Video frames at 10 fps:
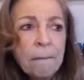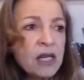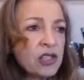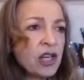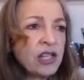
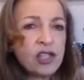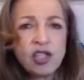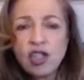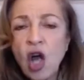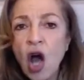Is it a
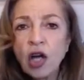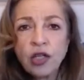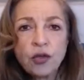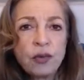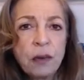song you
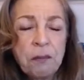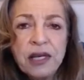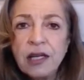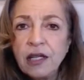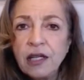
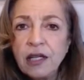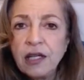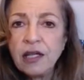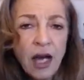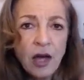repeat in your
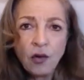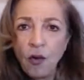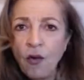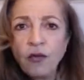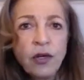head
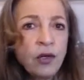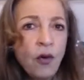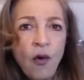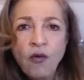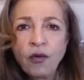over and
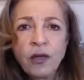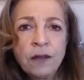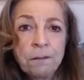over?